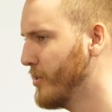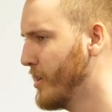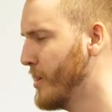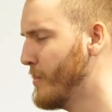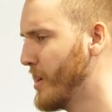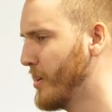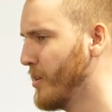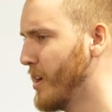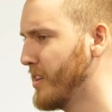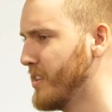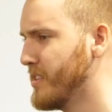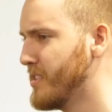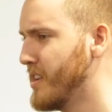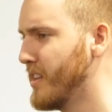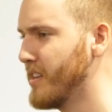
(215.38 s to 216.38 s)
am I correct
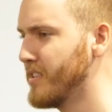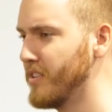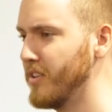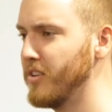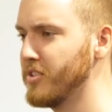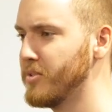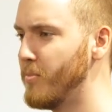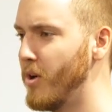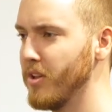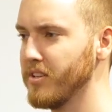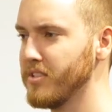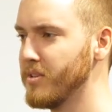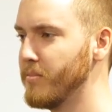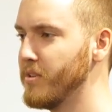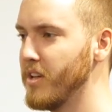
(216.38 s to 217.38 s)
in saying that's a little smaller than
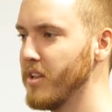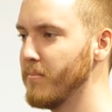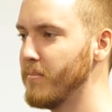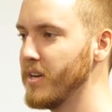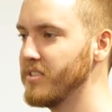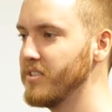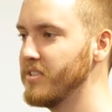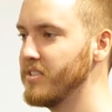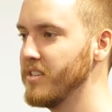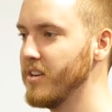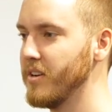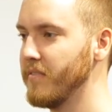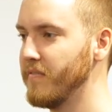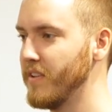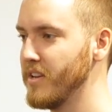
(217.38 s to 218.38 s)
some of the other bikes you'd see
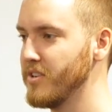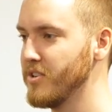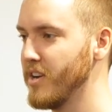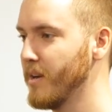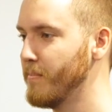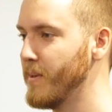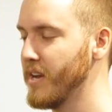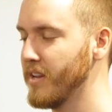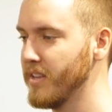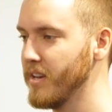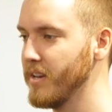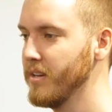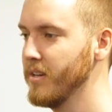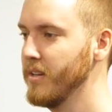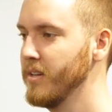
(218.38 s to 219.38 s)
on a flat track back then?